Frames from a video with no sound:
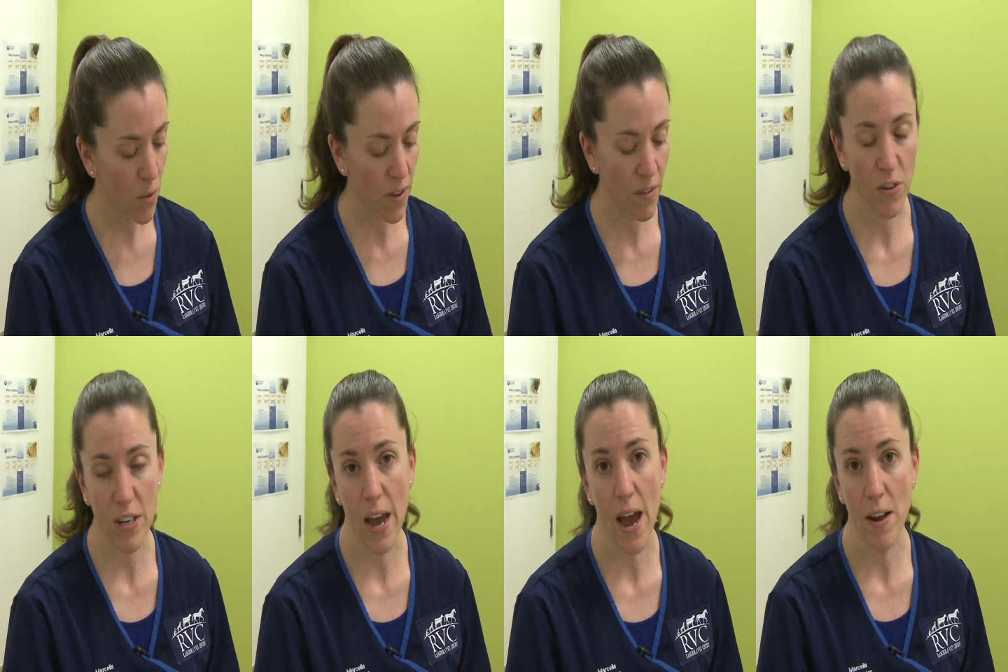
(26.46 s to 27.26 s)
with
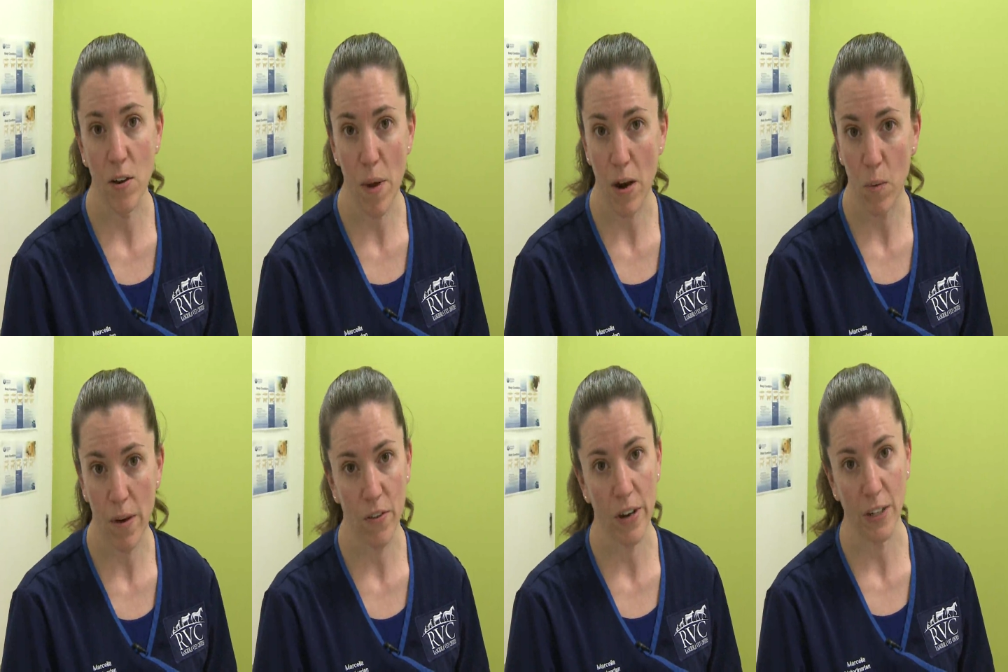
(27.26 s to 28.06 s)
every cat, no matter
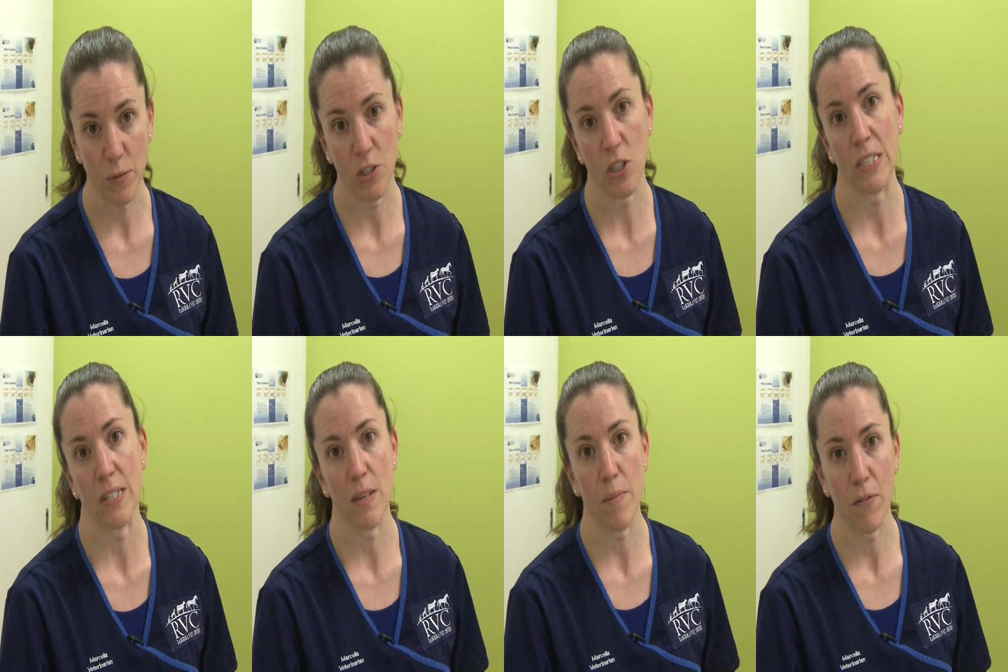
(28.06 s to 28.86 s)
what their age, we should
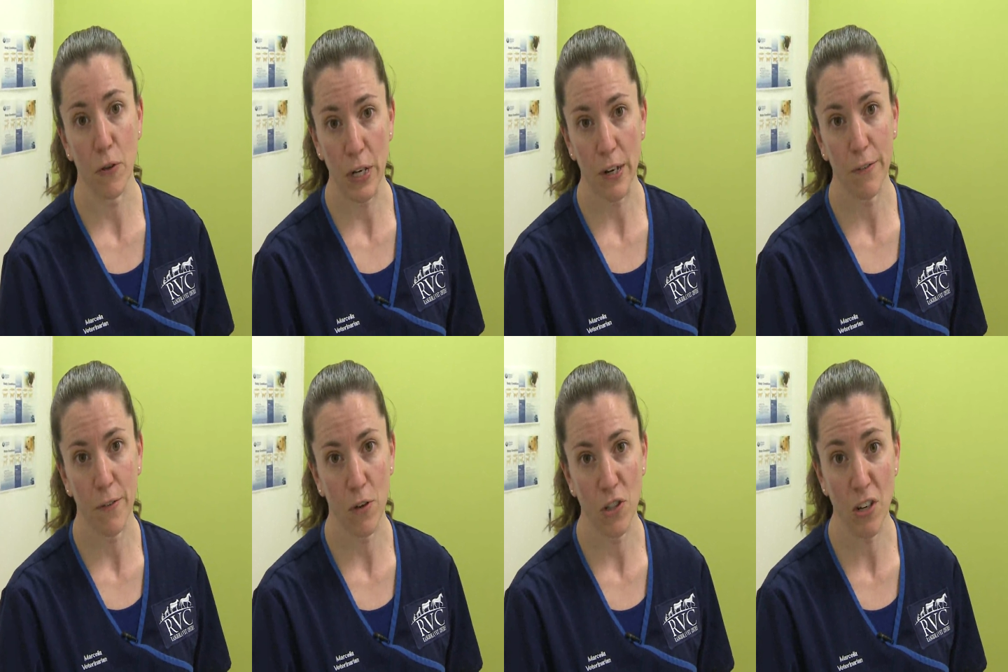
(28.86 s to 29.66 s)
see them every year
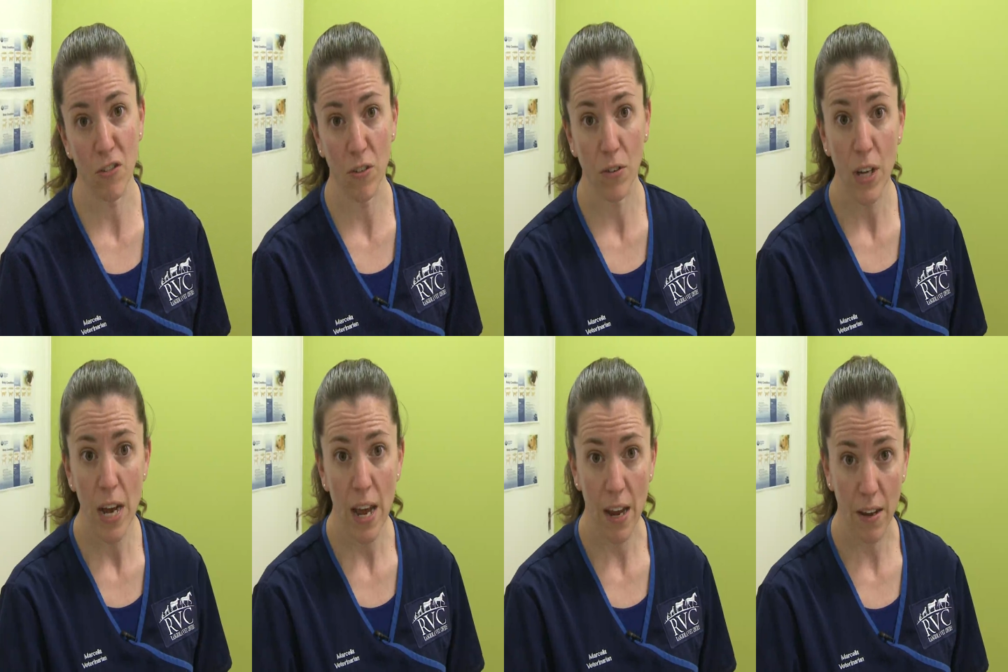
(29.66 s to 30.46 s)
for their general
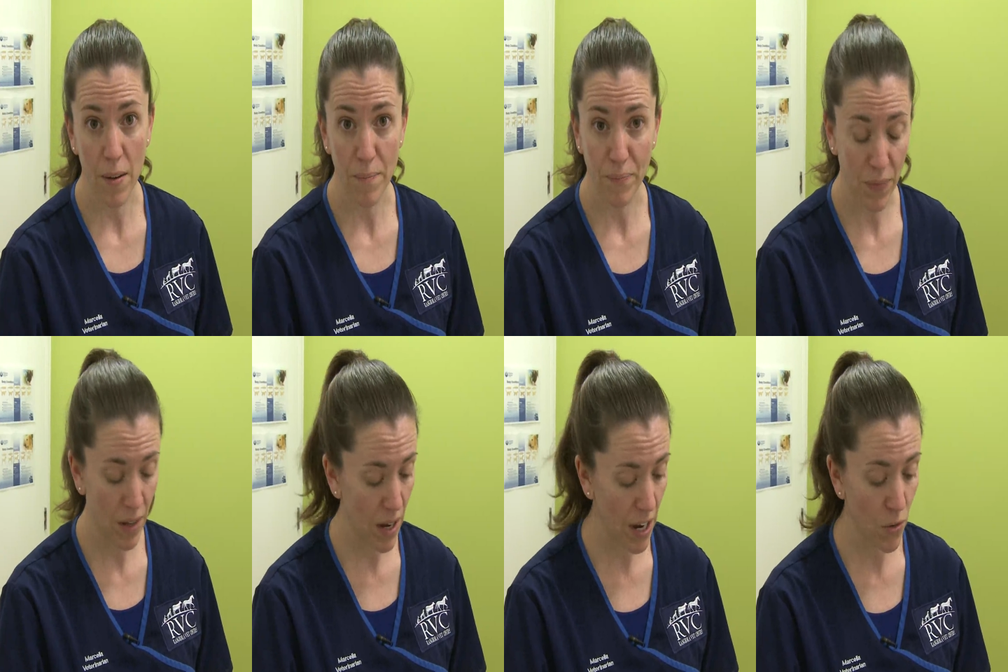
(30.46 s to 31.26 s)

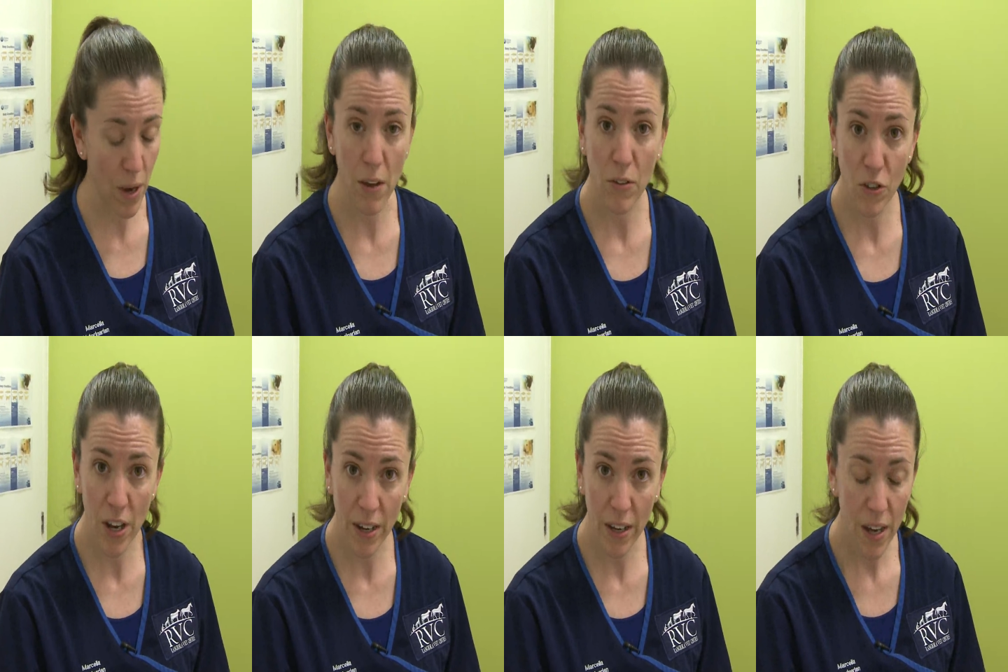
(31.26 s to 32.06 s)
annual
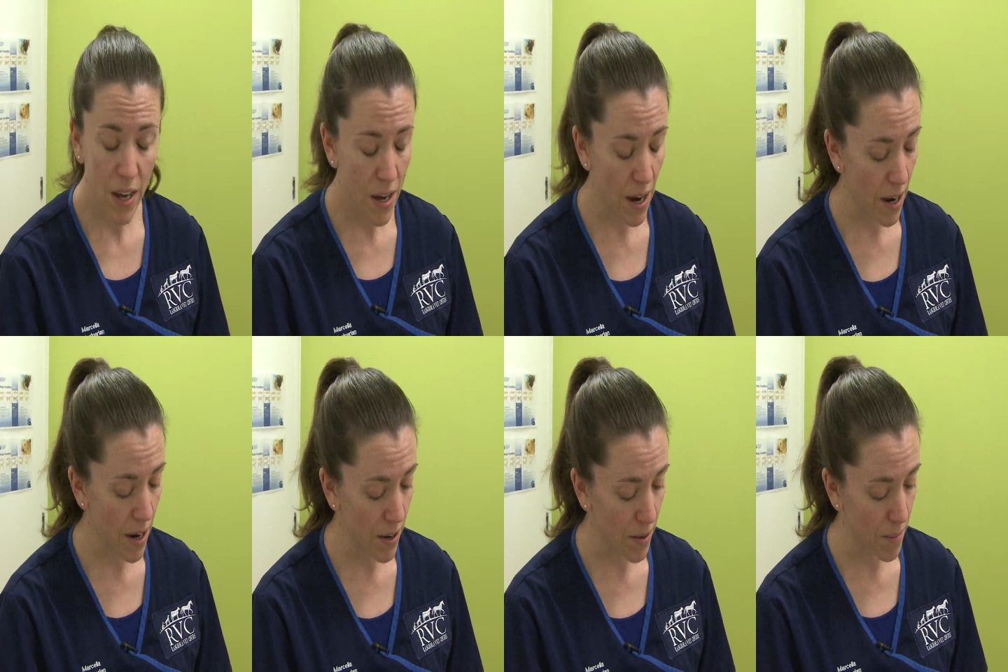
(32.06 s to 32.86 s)
health check.
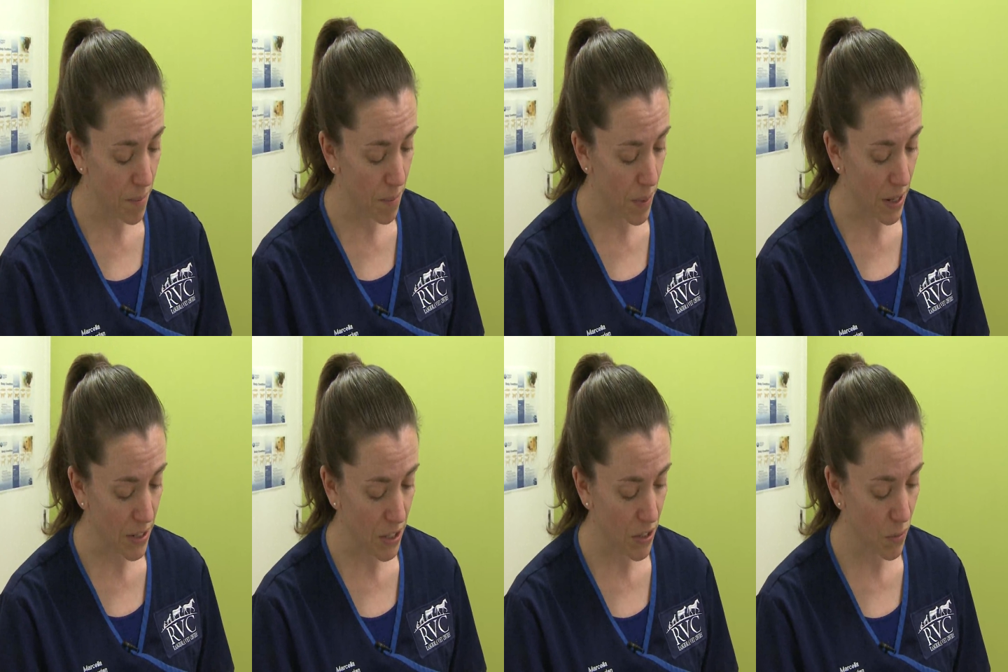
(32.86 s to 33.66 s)

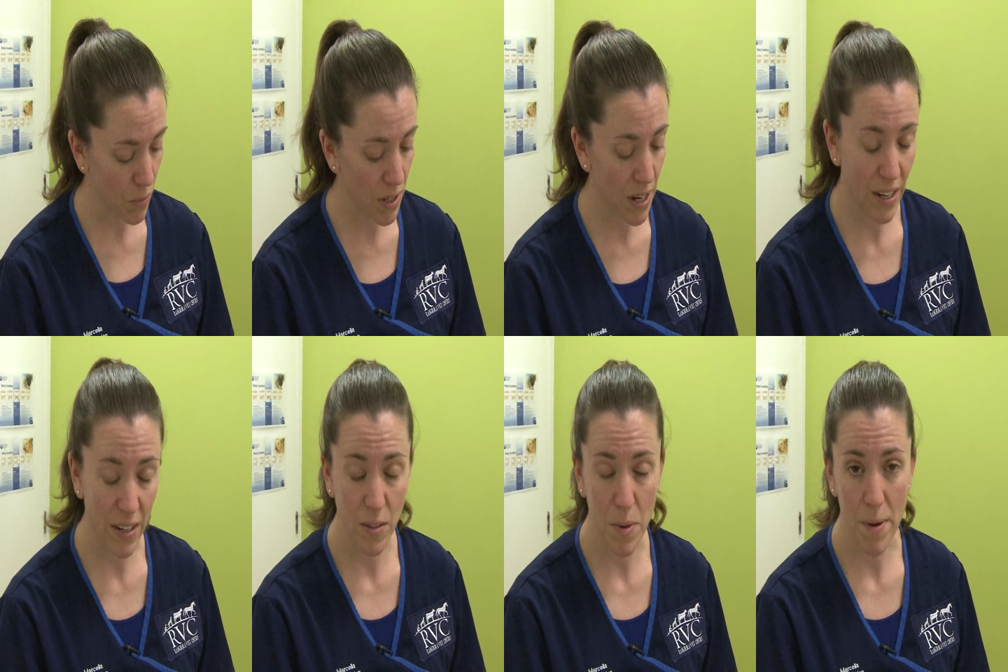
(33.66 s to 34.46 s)
But when they
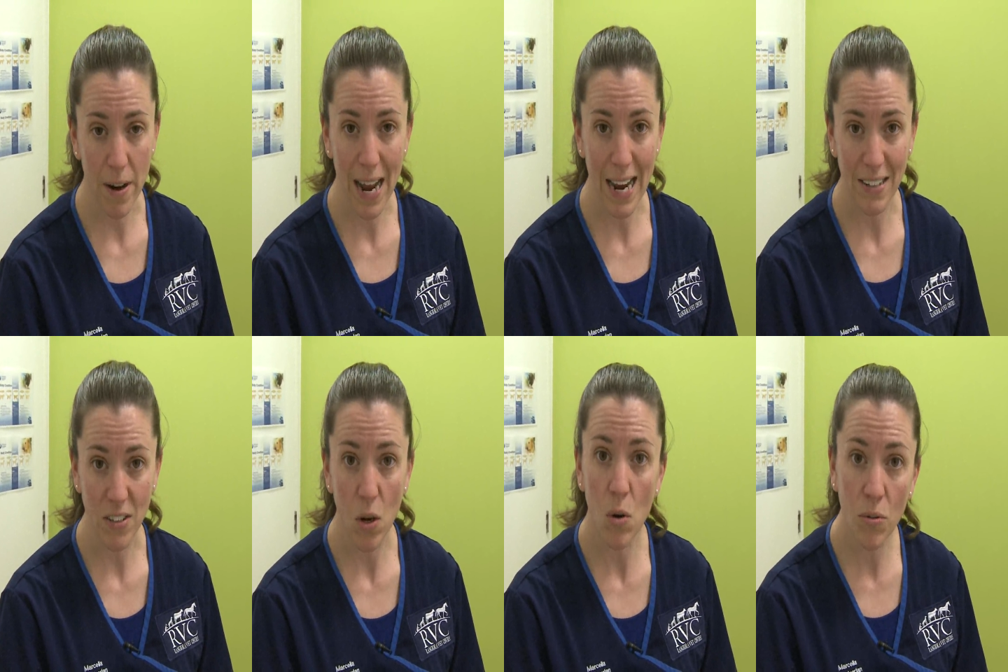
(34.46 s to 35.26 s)
get to be about
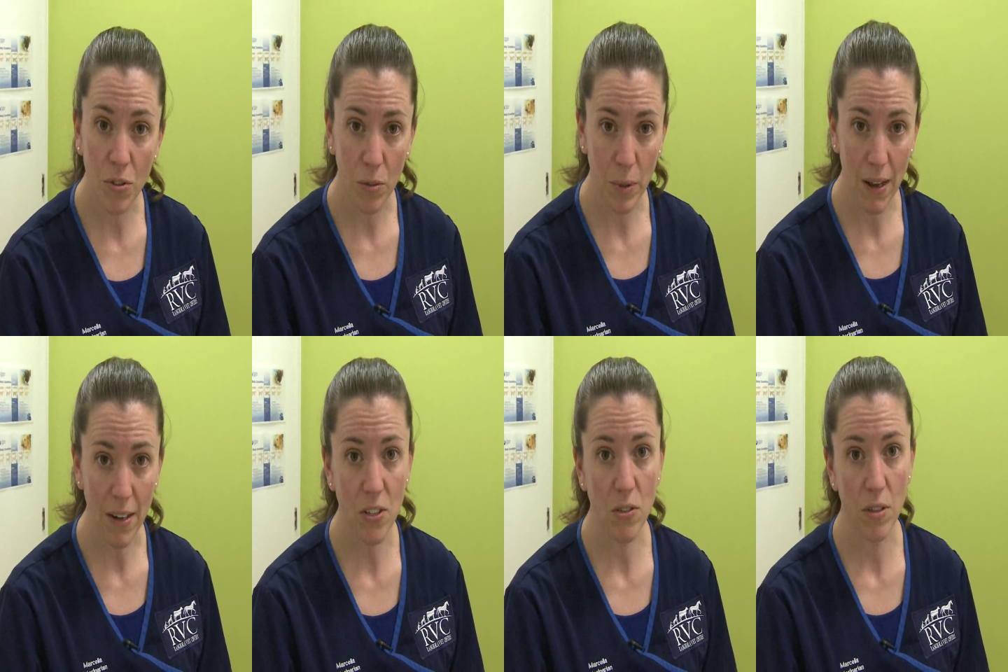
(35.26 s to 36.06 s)
8 and older, we
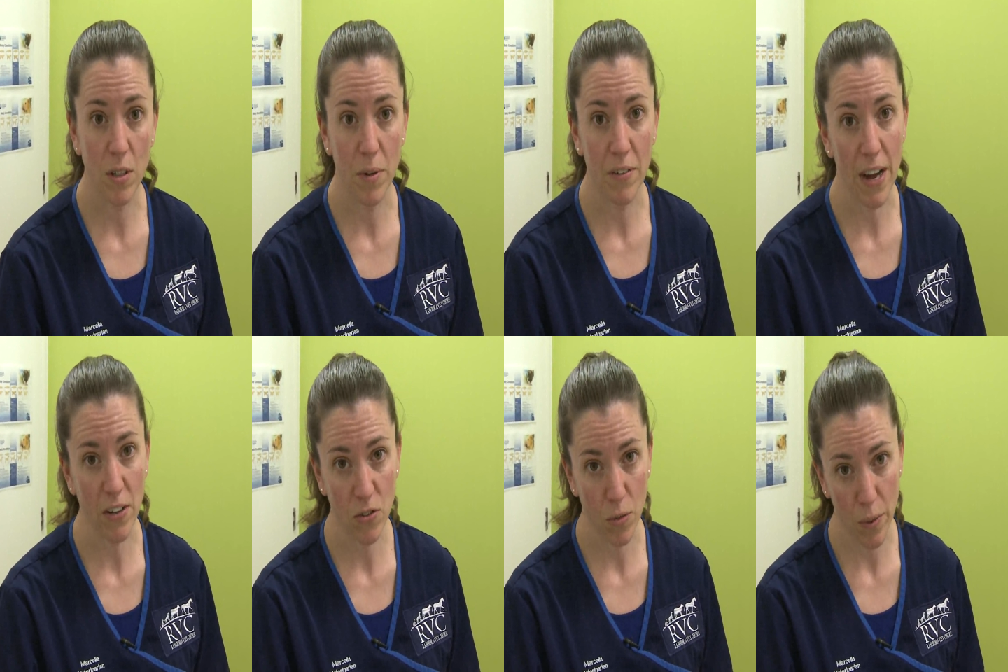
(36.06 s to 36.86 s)
like to do a little bit of
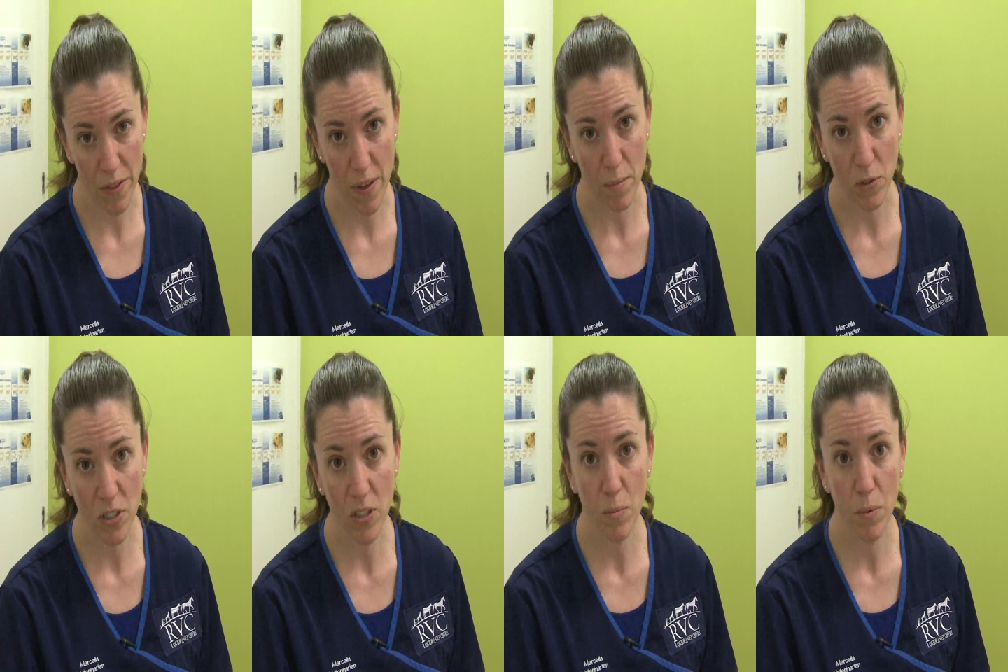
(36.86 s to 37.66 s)
extra with them
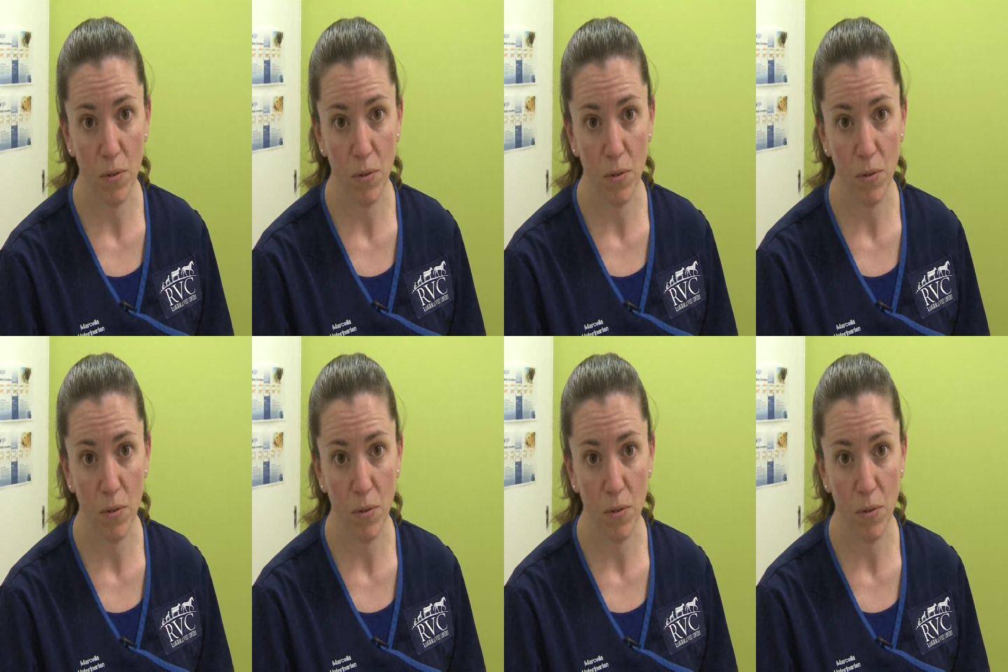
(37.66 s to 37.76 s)
just to